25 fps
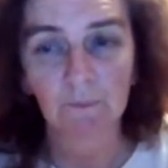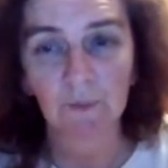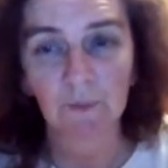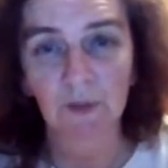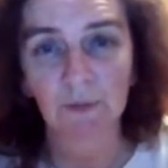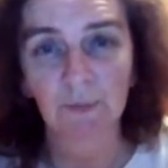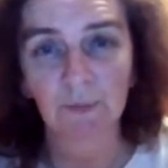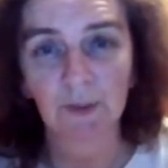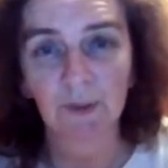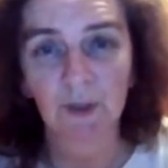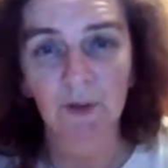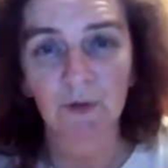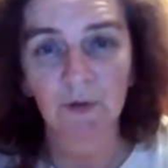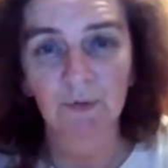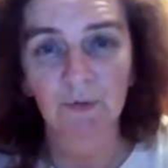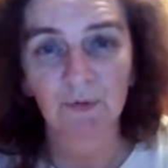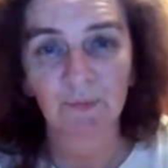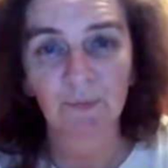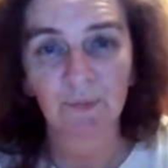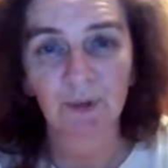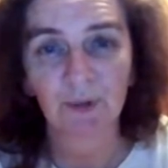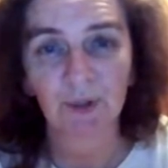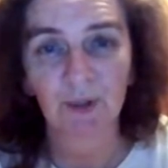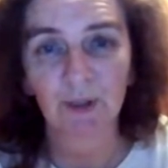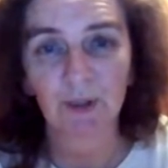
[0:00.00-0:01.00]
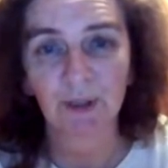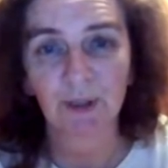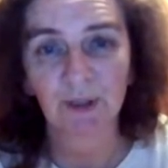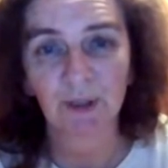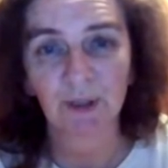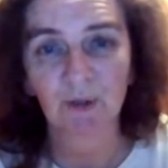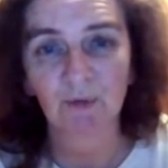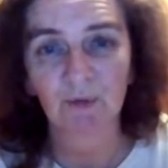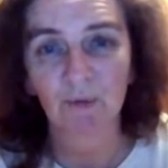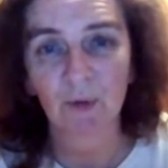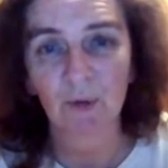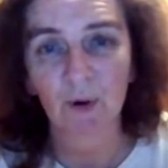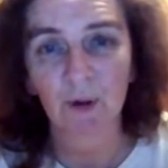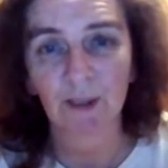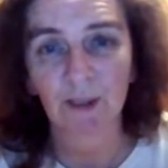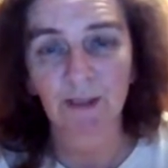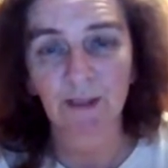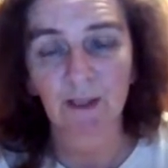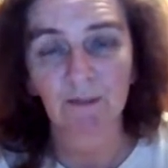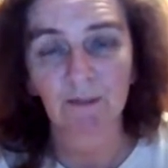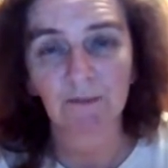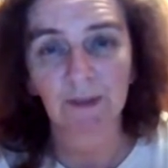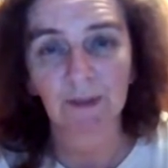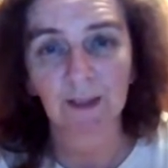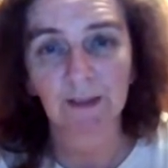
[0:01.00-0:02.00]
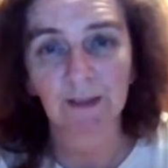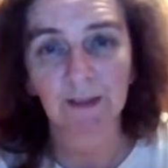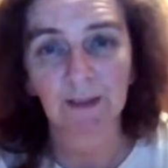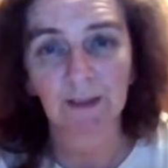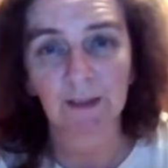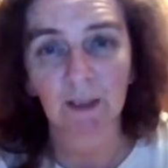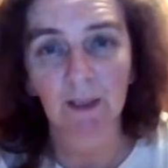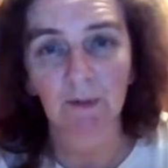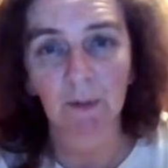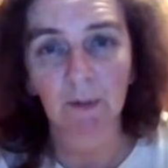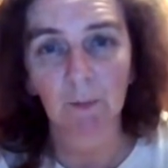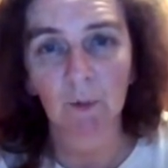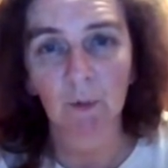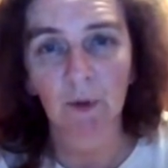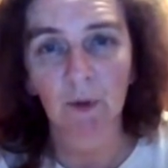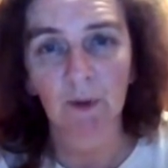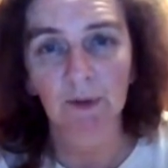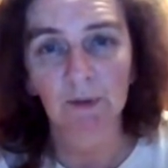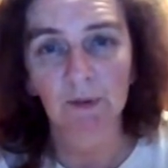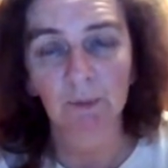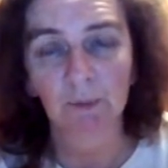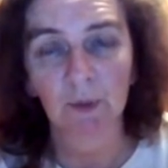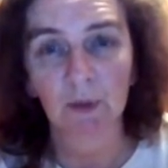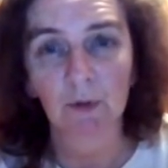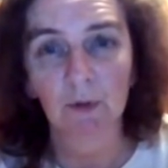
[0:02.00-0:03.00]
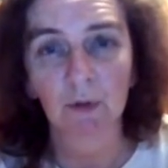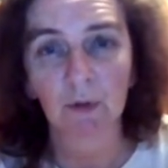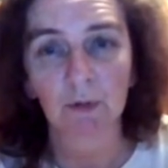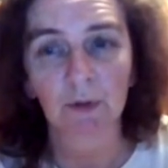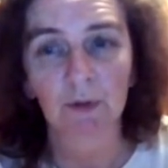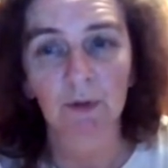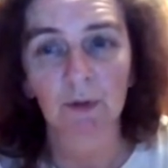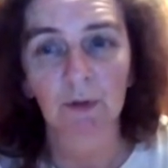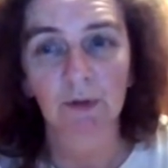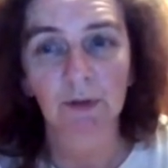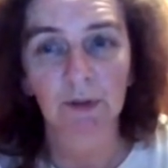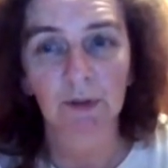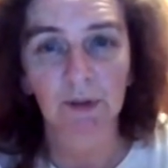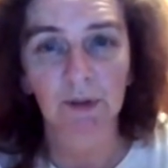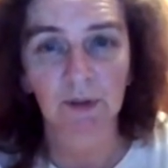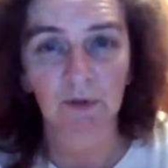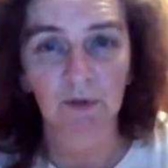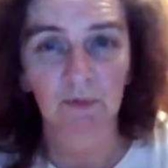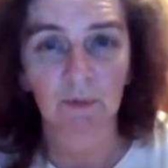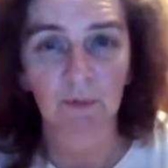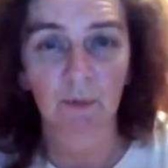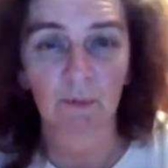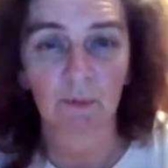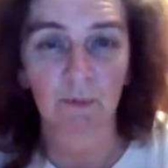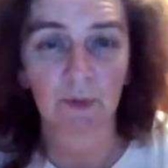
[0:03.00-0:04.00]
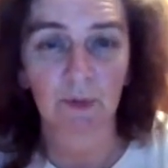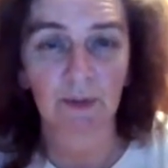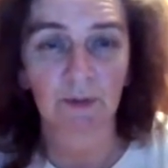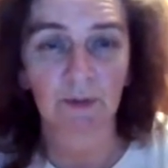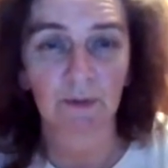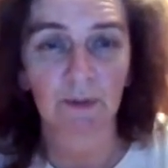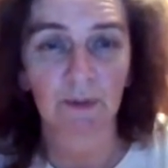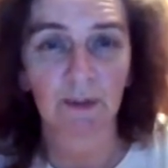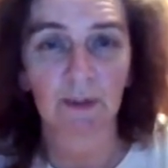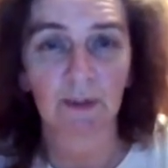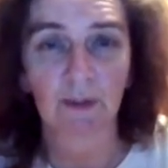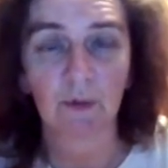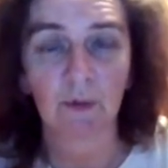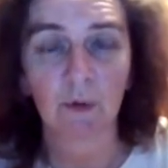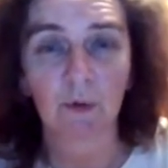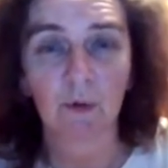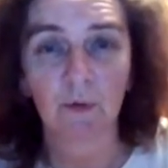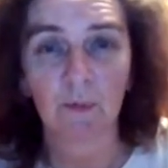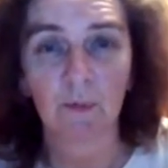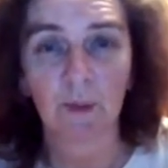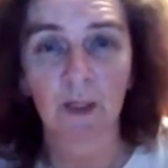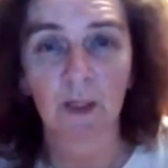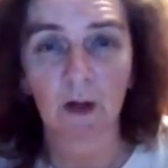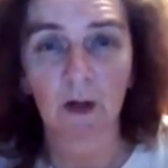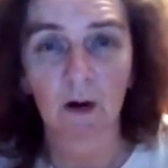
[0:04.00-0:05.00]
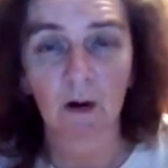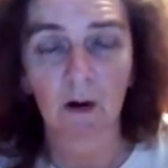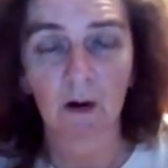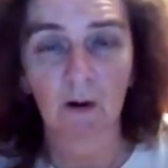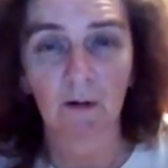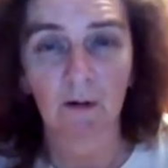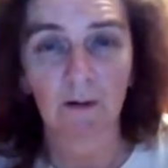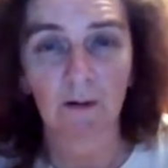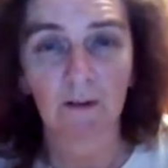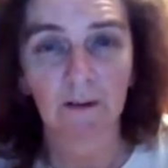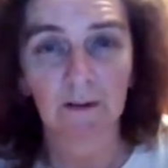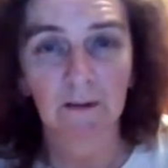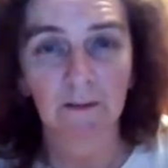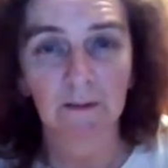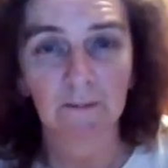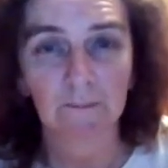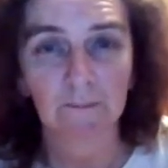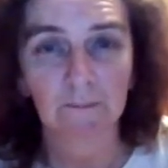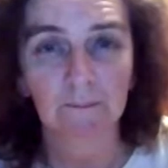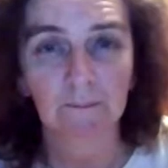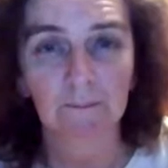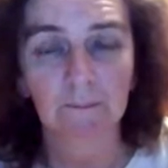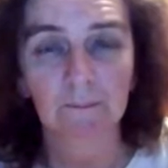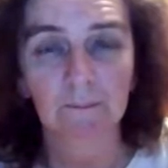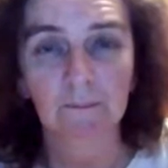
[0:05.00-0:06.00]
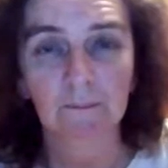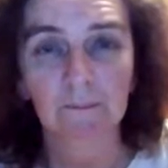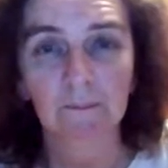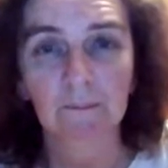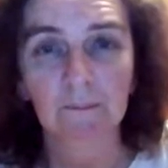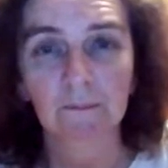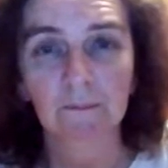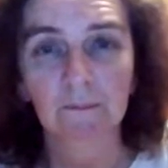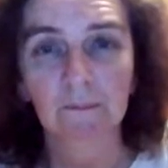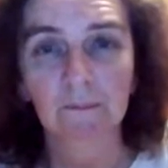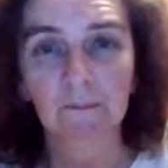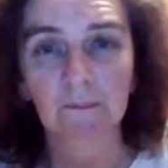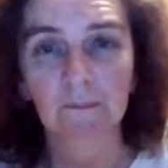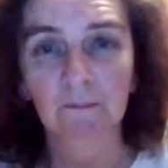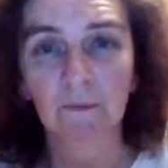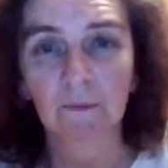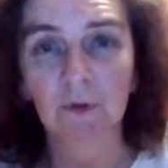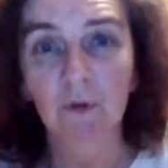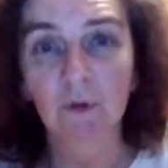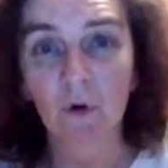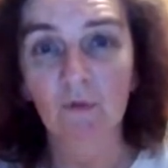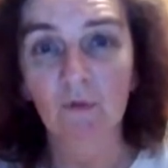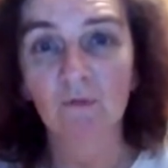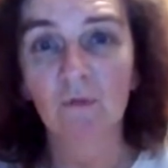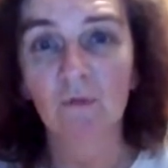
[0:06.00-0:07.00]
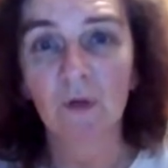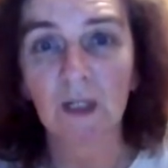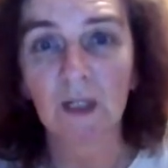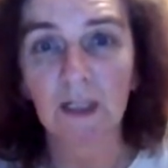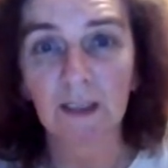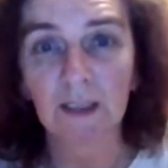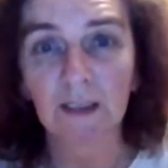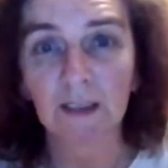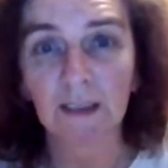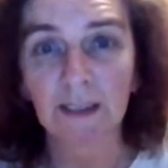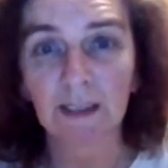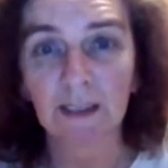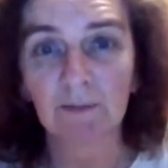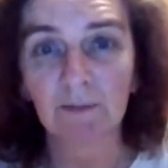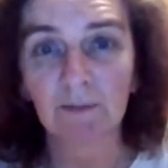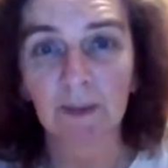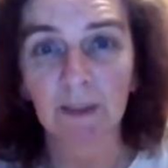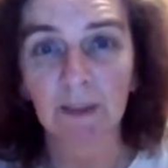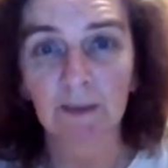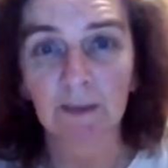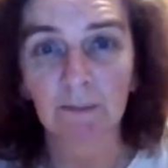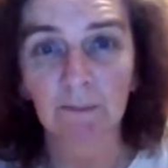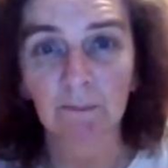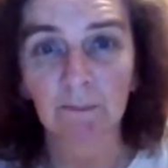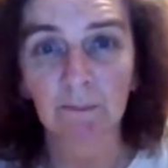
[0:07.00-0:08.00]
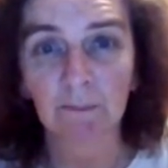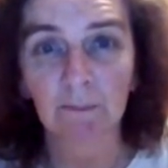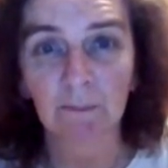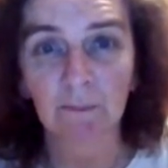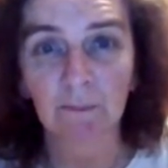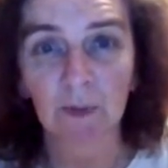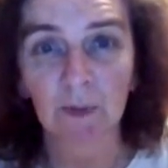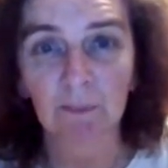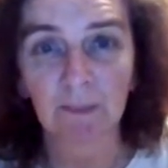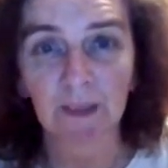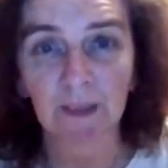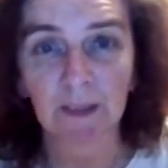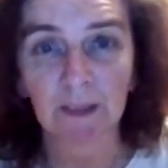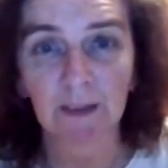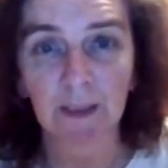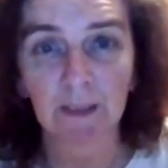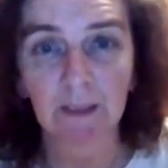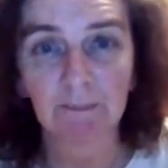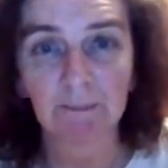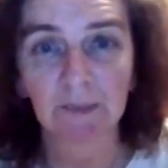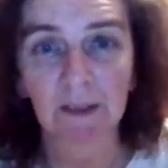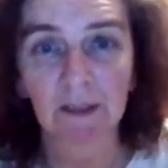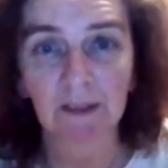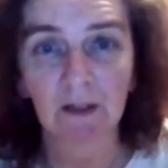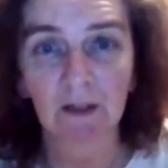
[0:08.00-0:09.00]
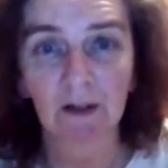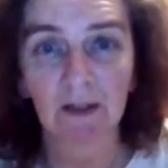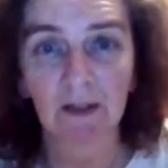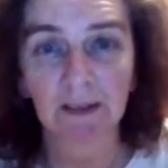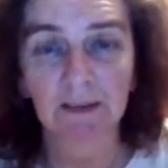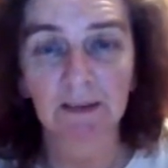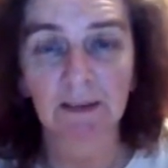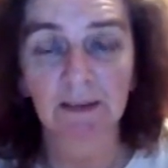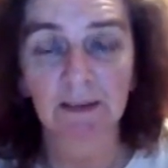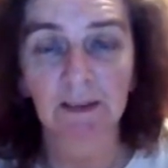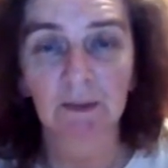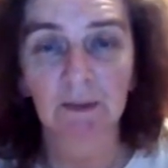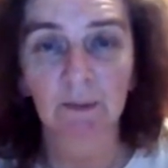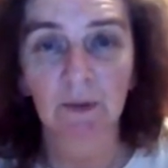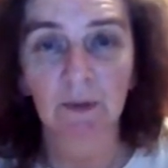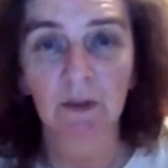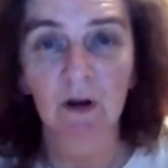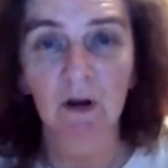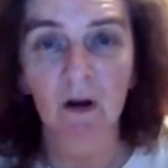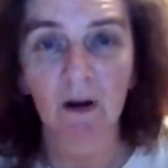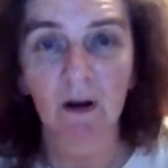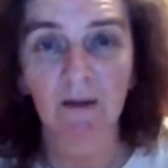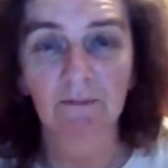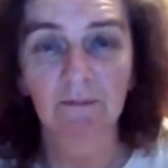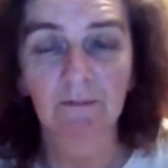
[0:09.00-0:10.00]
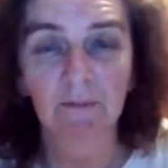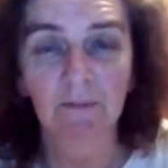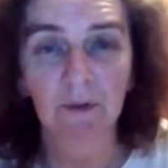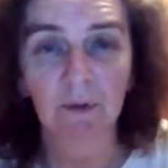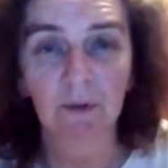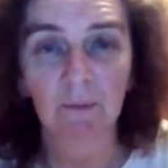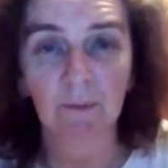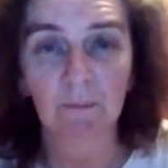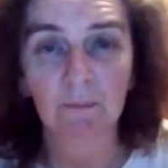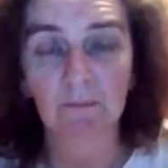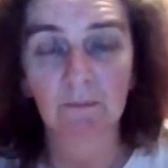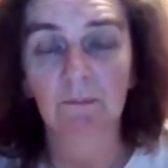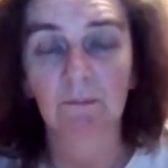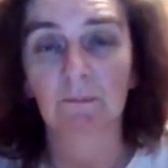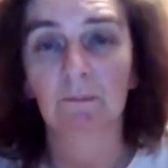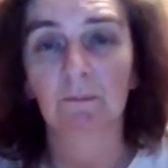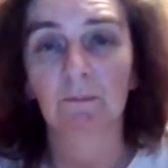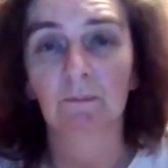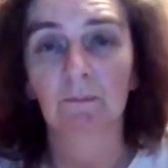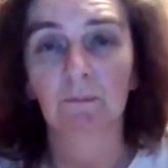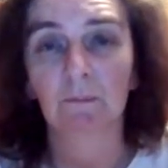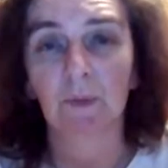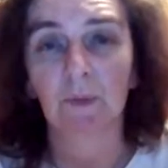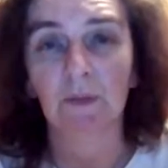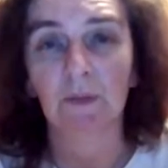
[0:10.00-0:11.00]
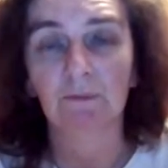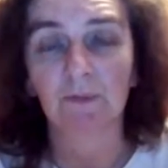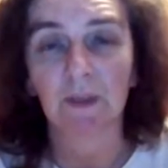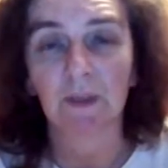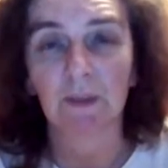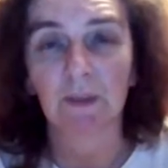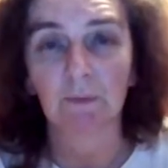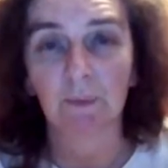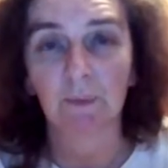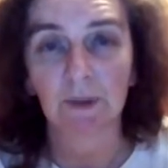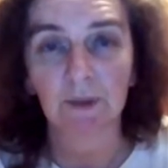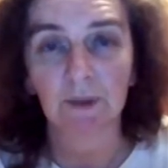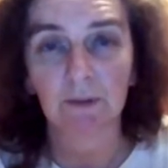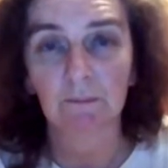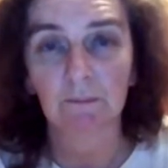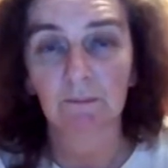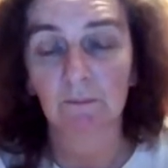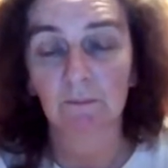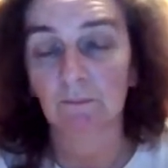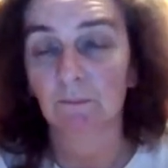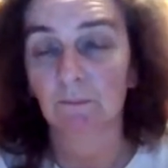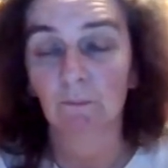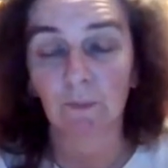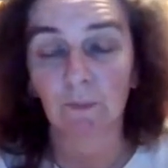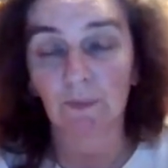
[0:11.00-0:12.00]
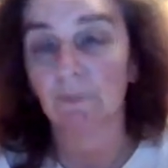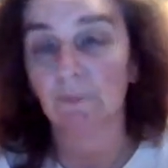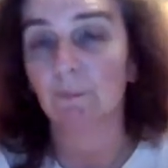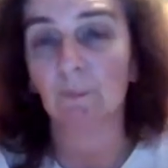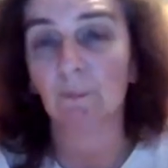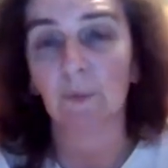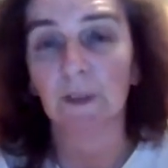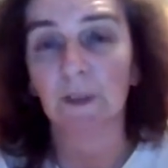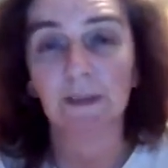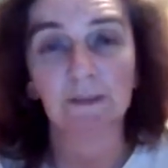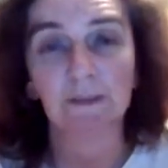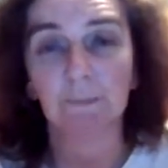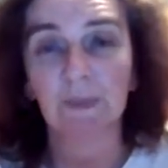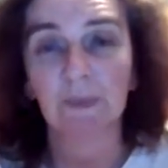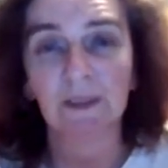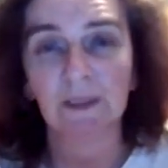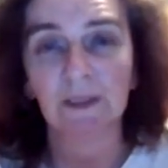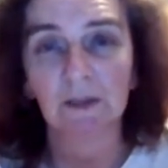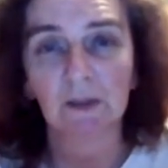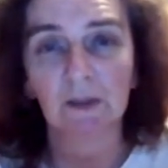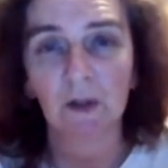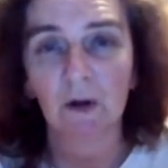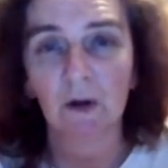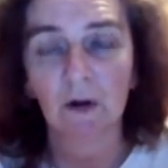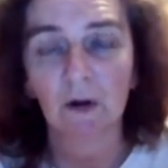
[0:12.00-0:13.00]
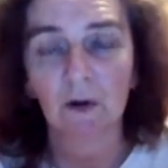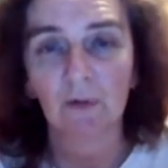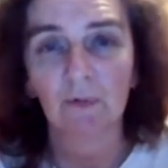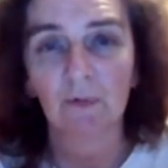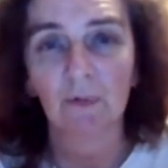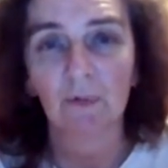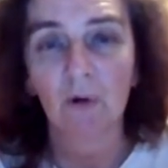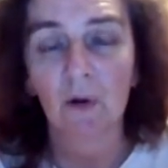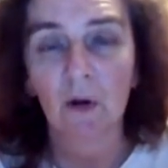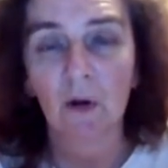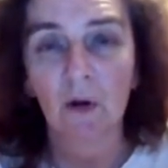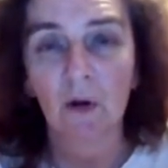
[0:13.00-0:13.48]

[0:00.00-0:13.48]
As we know from the Gurdjieff work and other esoteric works, we're not conscious of what we're doing and who we are. We're not really living. We're being hypnotized into a life that we think we deserve,